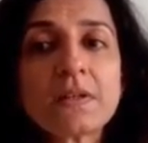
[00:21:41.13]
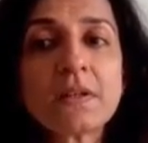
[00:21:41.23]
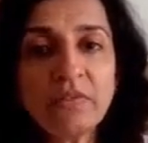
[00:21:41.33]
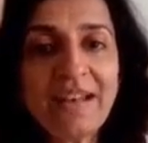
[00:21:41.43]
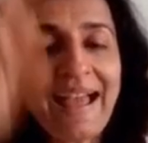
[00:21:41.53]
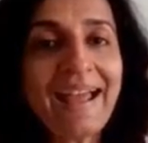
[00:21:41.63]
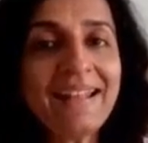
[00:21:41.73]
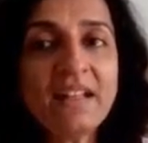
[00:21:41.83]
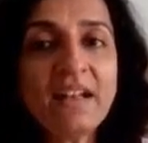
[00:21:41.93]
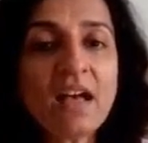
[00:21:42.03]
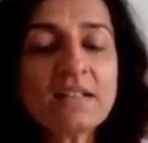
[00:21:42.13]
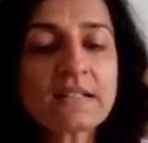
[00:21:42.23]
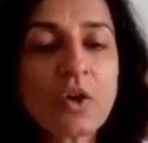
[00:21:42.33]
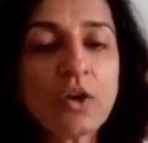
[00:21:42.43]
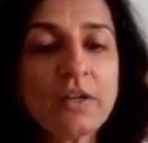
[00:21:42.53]
So we will add the
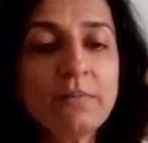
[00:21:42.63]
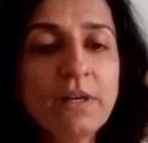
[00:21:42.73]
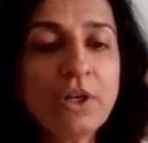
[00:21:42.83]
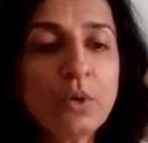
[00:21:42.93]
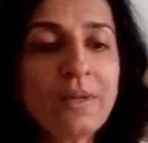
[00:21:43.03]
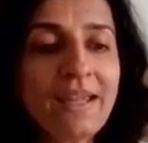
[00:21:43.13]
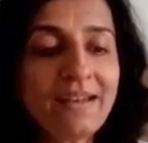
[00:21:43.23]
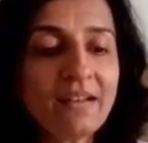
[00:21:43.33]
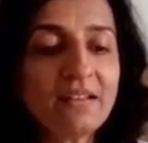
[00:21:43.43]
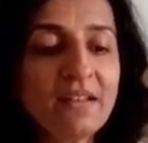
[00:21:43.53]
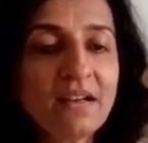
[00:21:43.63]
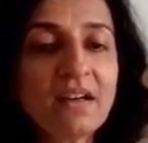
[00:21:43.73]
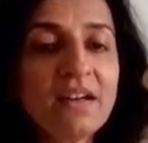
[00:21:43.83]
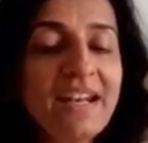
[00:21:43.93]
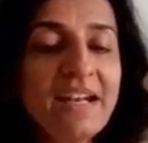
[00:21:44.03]
last column to get
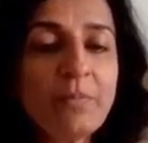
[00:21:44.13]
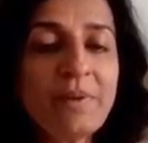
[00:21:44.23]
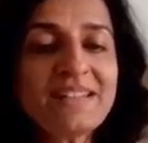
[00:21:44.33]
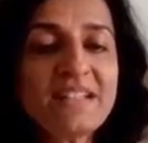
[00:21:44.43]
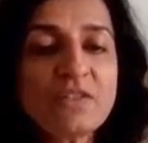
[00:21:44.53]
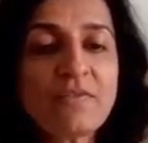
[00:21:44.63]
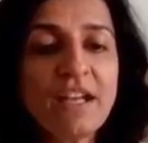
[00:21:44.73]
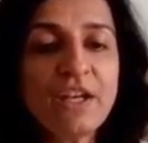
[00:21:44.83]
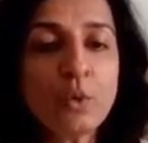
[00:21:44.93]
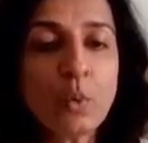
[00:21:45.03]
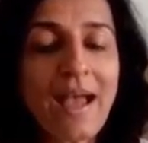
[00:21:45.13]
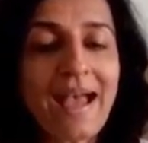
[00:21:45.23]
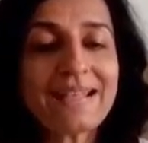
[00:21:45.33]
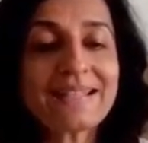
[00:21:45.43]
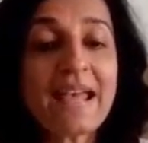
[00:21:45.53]
the net present value
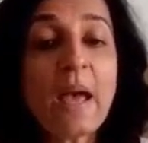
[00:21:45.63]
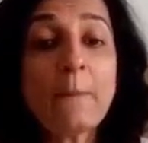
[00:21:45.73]
as